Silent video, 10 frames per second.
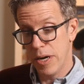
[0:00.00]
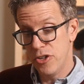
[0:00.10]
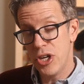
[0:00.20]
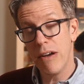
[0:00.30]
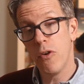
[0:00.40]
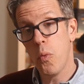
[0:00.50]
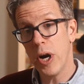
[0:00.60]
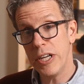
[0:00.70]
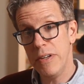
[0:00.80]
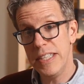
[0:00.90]
But in general,
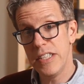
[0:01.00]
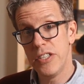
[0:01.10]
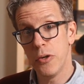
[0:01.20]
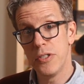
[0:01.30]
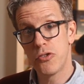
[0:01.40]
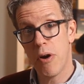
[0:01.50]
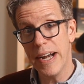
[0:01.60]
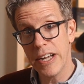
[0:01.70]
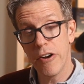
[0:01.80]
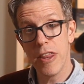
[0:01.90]
what you need to do is
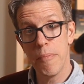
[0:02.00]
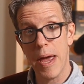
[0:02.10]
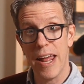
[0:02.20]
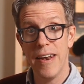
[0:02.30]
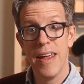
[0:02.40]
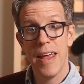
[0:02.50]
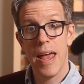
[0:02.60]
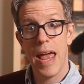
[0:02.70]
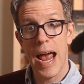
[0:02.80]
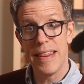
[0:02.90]
try to go to the bed
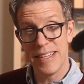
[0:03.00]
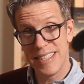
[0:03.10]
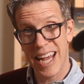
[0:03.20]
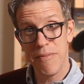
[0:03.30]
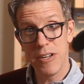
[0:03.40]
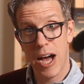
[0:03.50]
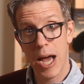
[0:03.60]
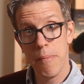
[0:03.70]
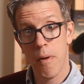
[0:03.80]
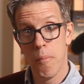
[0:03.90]
at the same
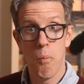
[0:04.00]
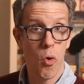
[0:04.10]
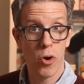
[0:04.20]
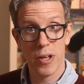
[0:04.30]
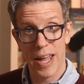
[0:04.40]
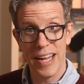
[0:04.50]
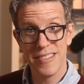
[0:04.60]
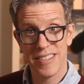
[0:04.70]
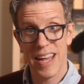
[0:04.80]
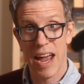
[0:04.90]
time, more or
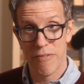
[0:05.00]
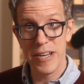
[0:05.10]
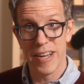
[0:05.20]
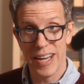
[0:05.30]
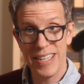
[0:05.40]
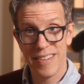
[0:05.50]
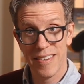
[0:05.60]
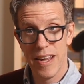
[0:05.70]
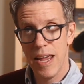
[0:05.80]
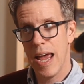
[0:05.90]
less, every night.
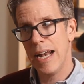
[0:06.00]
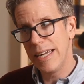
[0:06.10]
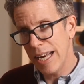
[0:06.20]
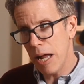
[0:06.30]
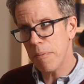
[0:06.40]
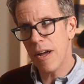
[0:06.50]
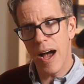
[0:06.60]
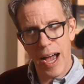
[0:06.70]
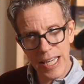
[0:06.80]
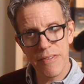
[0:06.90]
And get up
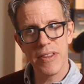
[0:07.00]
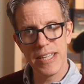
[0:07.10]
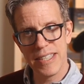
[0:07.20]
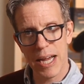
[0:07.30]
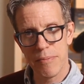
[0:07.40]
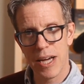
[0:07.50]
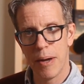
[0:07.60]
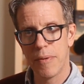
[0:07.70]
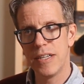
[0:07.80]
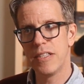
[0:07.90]
kind of at the same
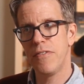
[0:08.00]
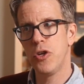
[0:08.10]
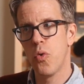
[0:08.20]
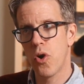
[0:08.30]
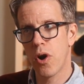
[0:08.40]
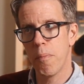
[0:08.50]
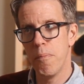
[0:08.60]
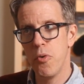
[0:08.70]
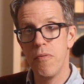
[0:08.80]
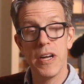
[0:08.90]
time, because if
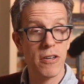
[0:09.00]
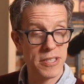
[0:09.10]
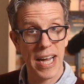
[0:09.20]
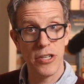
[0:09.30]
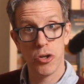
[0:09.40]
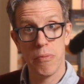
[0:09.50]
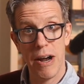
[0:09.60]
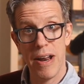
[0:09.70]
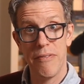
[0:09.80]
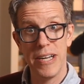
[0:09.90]
you're moving your schedule
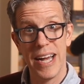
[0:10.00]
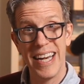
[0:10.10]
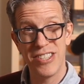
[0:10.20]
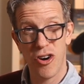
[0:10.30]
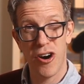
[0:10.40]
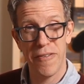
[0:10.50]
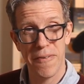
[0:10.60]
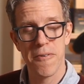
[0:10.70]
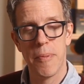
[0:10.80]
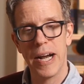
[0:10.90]
around every night, it's
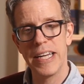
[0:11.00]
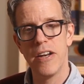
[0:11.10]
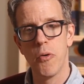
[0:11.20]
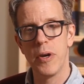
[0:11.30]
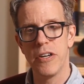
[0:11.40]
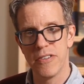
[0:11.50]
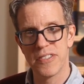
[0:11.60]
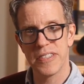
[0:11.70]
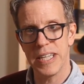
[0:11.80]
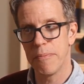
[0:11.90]
hard for your body to know when you
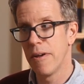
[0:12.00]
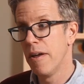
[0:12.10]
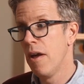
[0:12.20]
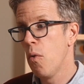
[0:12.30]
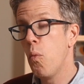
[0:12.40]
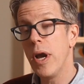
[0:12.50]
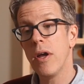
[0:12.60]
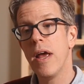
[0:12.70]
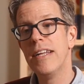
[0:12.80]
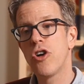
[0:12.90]
to sleep.
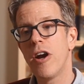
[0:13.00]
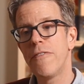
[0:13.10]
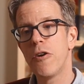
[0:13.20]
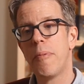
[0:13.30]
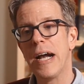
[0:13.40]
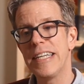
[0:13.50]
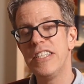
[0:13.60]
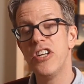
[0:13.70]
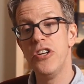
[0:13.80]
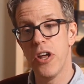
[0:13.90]
When it's hard for your
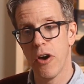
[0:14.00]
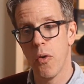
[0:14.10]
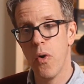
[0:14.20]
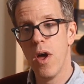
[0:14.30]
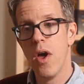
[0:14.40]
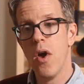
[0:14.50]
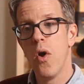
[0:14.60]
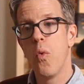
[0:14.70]
body to know